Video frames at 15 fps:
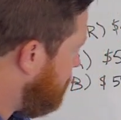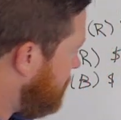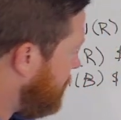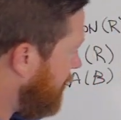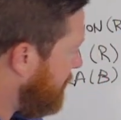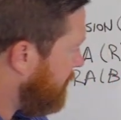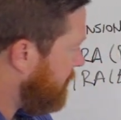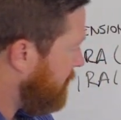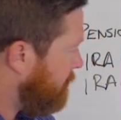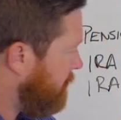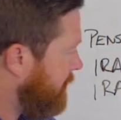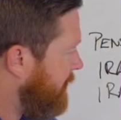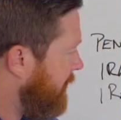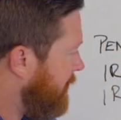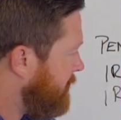take the
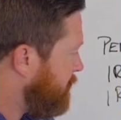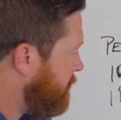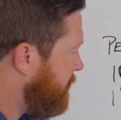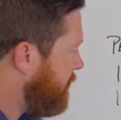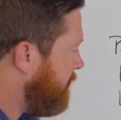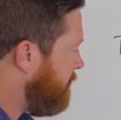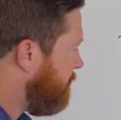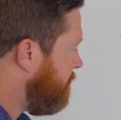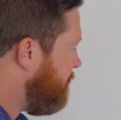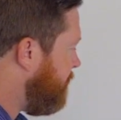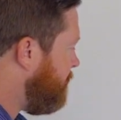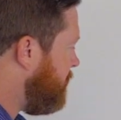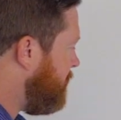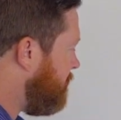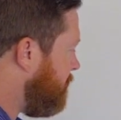
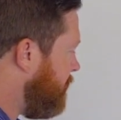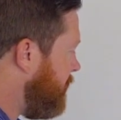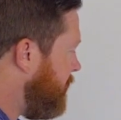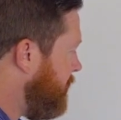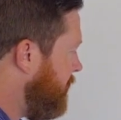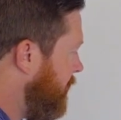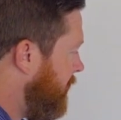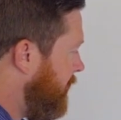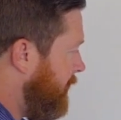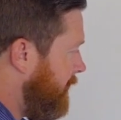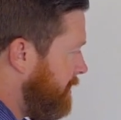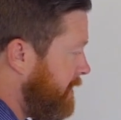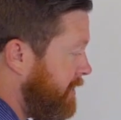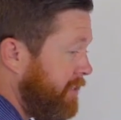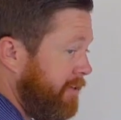1,153,
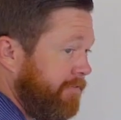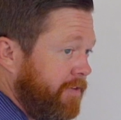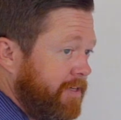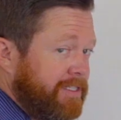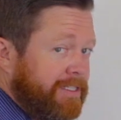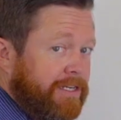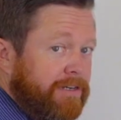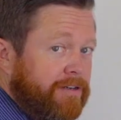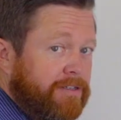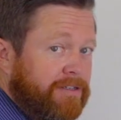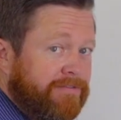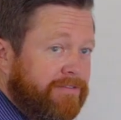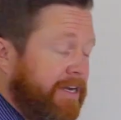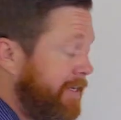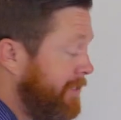the difference here,
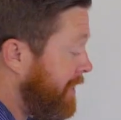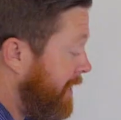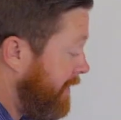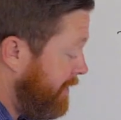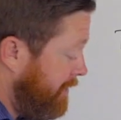divide that